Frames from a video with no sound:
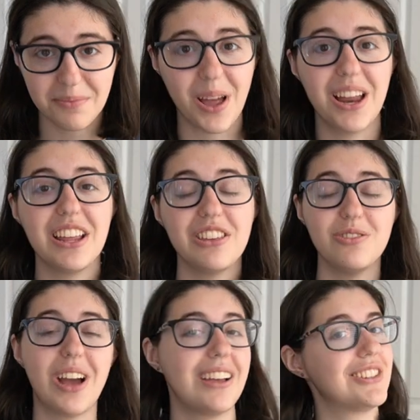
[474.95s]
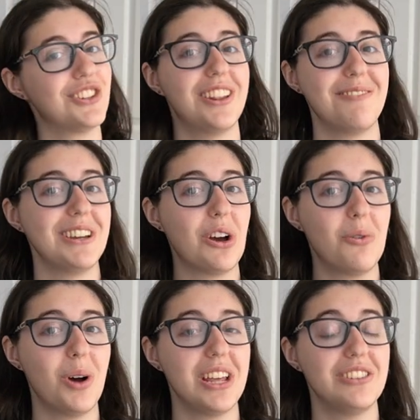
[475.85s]
but you guys should let me know
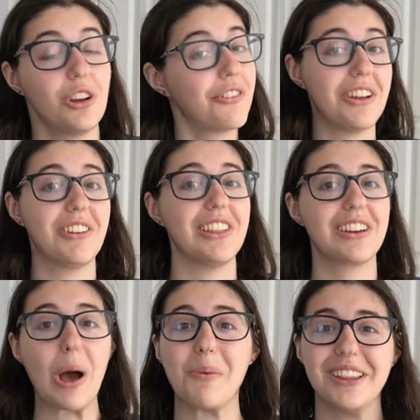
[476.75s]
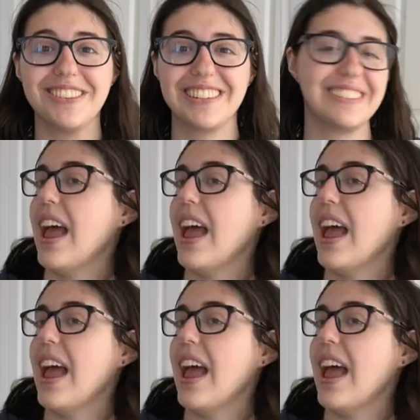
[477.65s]
what is your favorite in the comments.